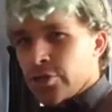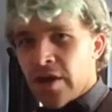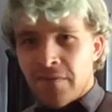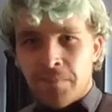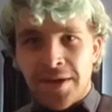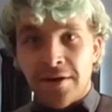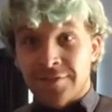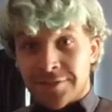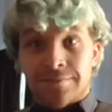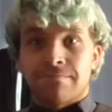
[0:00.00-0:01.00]
do have a pair of
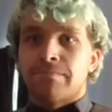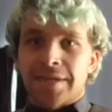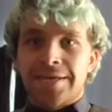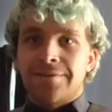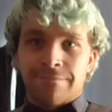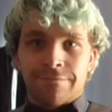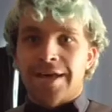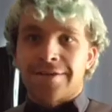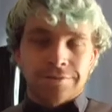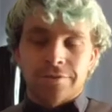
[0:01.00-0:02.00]
just plain
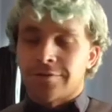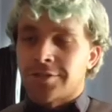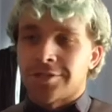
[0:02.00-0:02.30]
flat sort of